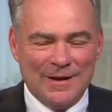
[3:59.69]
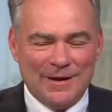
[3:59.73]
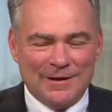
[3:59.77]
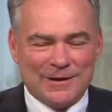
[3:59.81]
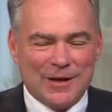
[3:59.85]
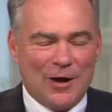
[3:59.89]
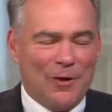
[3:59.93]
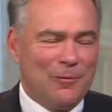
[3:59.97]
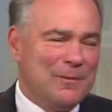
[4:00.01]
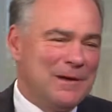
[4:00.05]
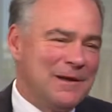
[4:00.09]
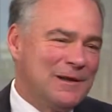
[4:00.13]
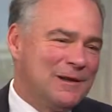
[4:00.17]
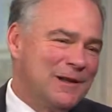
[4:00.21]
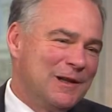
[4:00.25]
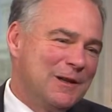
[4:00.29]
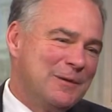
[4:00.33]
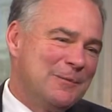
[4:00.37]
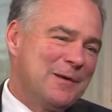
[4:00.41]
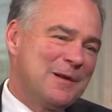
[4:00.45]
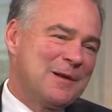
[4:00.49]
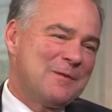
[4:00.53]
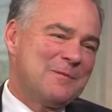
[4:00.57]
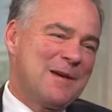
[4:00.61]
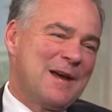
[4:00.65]
tell me a little
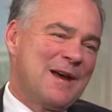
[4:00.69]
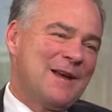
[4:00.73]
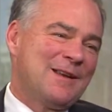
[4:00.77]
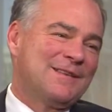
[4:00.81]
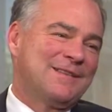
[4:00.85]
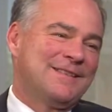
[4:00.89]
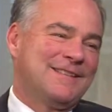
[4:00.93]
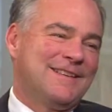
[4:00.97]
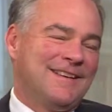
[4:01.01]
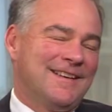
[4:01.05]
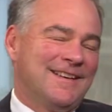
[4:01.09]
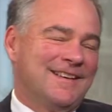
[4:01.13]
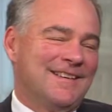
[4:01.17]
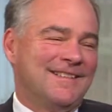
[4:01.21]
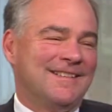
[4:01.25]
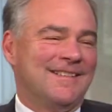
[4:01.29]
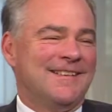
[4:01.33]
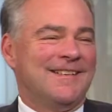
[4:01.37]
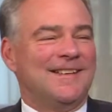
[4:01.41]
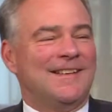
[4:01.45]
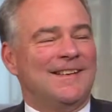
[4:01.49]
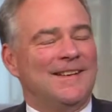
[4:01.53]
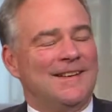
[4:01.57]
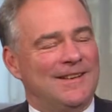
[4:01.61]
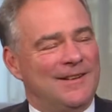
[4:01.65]
bit about uh,
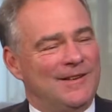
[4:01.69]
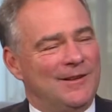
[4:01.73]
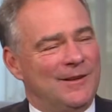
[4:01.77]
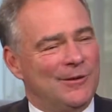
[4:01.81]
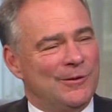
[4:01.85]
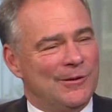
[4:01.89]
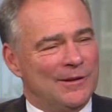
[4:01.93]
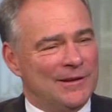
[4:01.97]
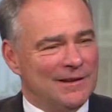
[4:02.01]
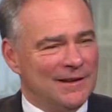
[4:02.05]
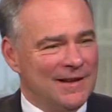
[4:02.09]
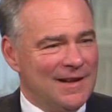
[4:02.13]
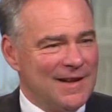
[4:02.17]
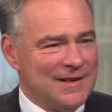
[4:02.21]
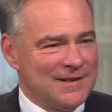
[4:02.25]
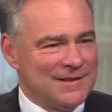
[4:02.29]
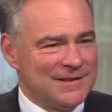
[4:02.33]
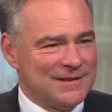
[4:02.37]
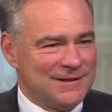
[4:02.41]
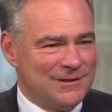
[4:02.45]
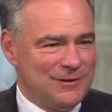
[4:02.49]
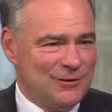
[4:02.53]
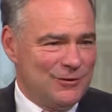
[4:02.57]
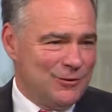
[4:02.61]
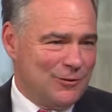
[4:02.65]
you
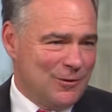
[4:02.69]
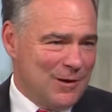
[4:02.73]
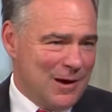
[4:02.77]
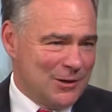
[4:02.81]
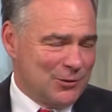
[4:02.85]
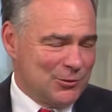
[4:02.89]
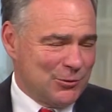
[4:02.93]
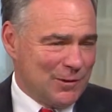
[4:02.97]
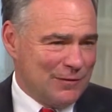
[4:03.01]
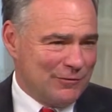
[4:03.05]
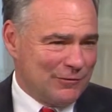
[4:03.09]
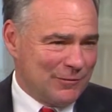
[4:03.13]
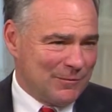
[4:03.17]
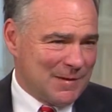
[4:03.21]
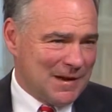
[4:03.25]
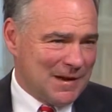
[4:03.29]
enlist, you graduate from